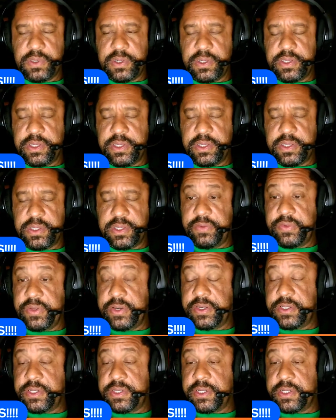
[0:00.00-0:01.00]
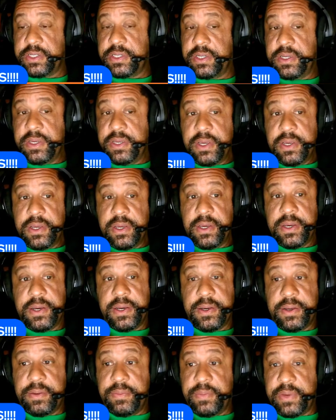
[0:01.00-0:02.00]
I'm pretty surprised
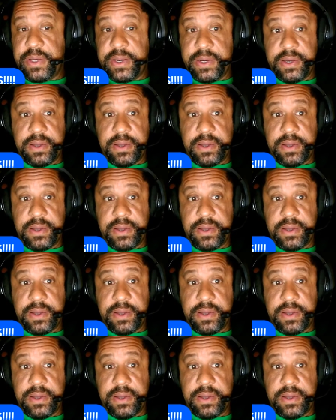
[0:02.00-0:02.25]
it showed up.